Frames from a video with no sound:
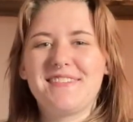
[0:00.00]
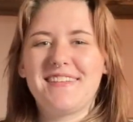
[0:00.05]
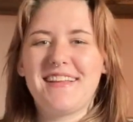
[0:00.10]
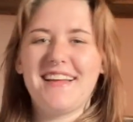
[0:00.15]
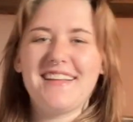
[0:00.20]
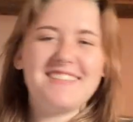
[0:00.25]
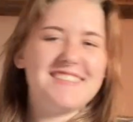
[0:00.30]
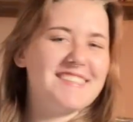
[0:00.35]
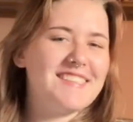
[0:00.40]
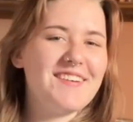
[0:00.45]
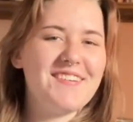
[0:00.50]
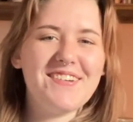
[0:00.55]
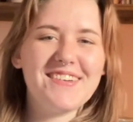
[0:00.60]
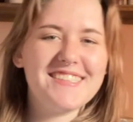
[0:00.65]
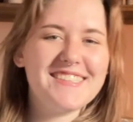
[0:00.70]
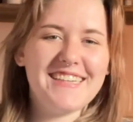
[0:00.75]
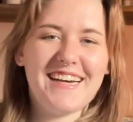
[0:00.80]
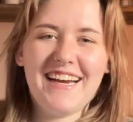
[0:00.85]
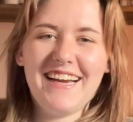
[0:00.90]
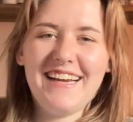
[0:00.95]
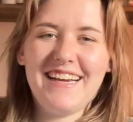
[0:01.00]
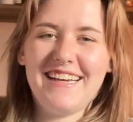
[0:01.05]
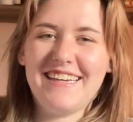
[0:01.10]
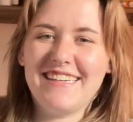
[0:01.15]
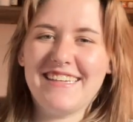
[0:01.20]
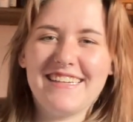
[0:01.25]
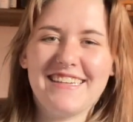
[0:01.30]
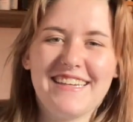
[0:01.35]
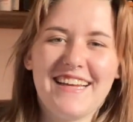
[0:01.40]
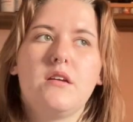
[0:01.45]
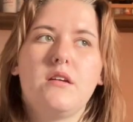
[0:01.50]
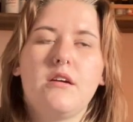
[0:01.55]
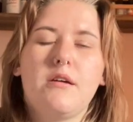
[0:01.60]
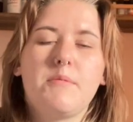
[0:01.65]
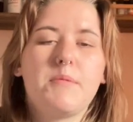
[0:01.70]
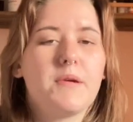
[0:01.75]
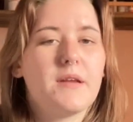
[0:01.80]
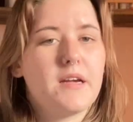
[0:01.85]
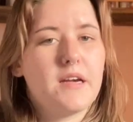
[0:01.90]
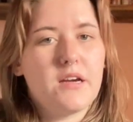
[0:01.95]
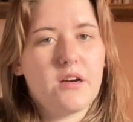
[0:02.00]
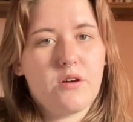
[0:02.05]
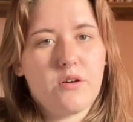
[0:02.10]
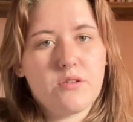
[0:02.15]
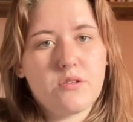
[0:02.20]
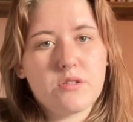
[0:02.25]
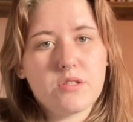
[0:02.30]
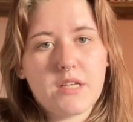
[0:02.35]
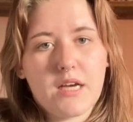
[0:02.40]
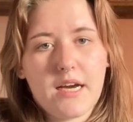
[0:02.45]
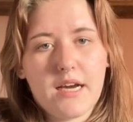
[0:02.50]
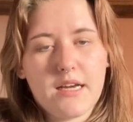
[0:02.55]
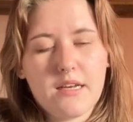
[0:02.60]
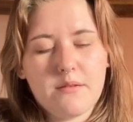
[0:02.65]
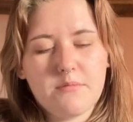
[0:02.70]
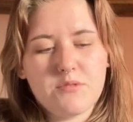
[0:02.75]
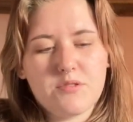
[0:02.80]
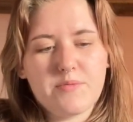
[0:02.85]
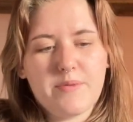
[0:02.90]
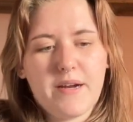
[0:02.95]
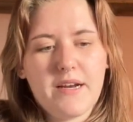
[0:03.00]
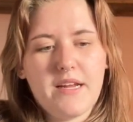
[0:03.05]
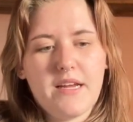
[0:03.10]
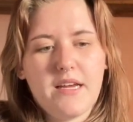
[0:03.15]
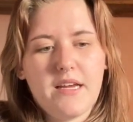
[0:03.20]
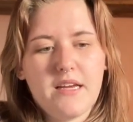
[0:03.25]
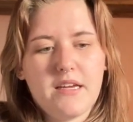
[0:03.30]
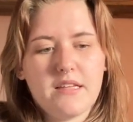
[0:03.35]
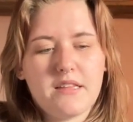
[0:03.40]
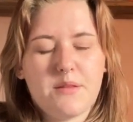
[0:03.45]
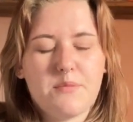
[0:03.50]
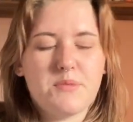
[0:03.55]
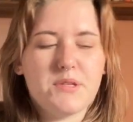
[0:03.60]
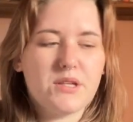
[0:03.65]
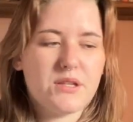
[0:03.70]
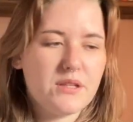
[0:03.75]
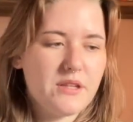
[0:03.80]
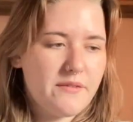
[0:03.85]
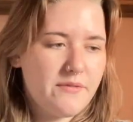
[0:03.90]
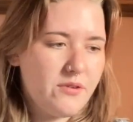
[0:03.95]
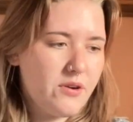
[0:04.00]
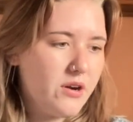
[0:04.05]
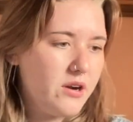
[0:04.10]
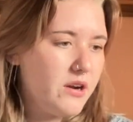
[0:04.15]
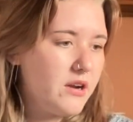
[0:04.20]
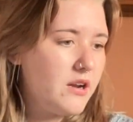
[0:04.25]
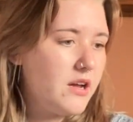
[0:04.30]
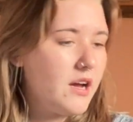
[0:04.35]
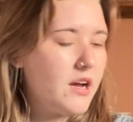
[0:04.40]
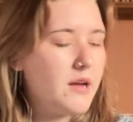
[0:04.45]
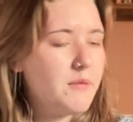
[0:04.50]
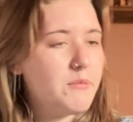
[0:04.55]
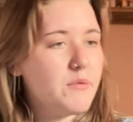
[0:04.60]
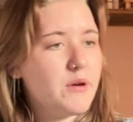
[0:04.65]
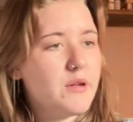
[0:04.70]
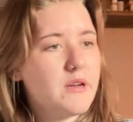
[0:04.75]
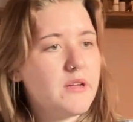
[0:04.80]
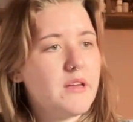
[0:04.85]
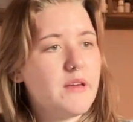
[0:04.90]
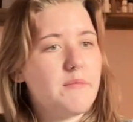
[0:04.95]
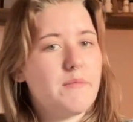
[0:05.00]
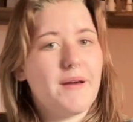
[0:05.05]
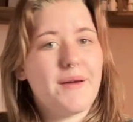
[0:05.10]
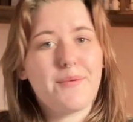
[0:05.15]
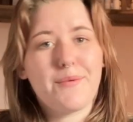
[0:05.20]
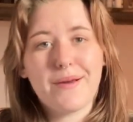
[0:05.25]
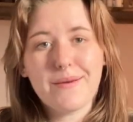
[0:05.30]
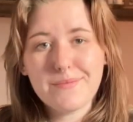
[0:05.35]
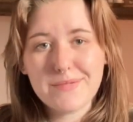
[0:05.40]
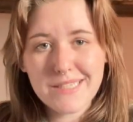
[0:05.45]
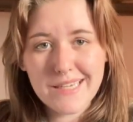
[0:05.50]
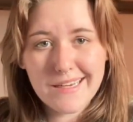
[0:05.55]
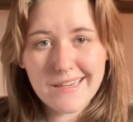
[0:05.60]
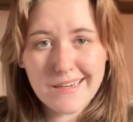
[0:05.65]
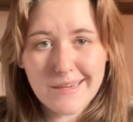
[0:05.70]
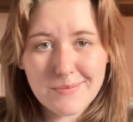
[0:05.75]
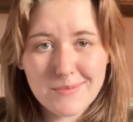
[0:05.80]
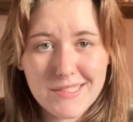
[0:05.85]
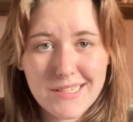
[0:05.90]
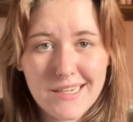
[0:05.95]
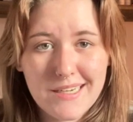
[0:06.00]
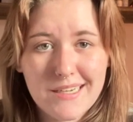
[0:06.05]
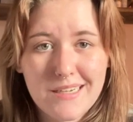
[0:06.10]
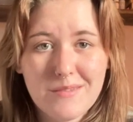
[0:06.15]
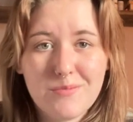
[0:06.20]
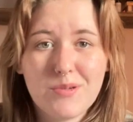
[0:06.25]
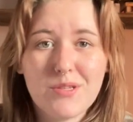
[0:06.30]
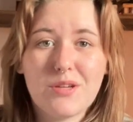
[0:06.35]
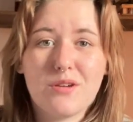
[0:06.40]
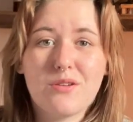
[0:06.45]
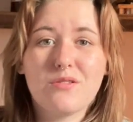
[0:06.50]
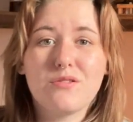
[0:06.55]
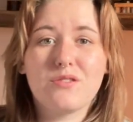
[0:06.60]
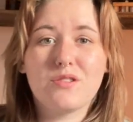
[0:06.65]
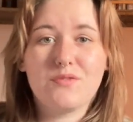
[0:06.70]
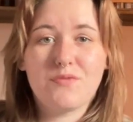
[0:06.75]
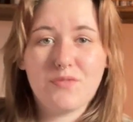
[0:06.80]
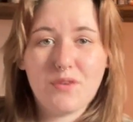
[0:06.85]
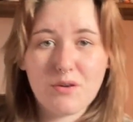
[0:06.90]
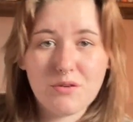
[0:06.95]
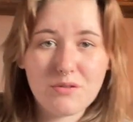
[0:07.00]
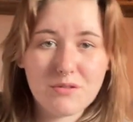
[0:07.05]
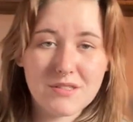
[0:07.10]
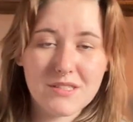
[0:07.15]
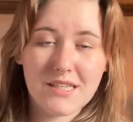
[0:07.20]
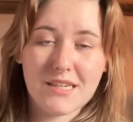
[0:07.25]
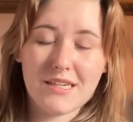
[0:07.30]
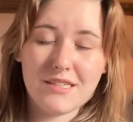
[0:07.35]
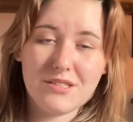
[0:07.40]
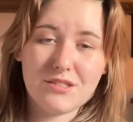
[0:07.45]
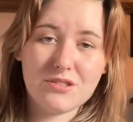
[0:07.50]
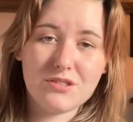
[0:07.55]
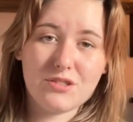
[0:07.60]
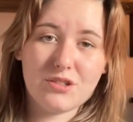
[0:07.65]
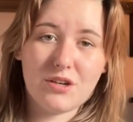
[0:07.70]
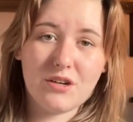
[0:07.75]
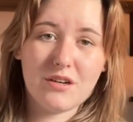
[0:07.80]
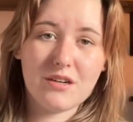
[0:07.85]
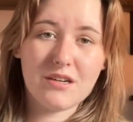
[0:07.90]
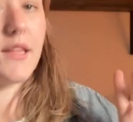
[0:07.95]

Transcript: It's so exciting. I'm gonna get all those items ready, get them delivered. I'm gonna get my website updated with all those photos that I just took.